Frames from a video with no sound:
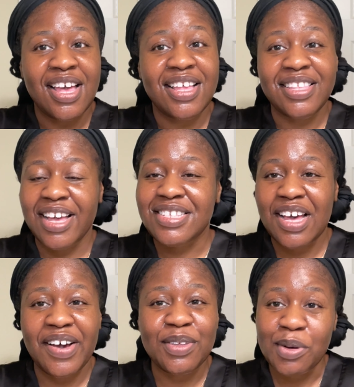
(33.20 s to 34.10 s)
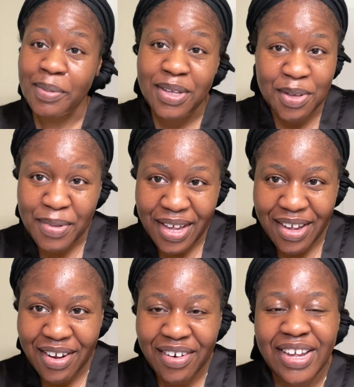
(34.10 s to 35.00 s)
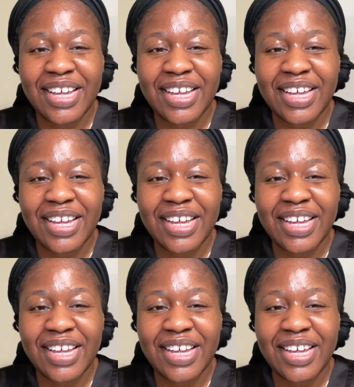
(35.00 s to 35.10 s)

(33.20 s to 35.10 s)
that's how I normally do my hair,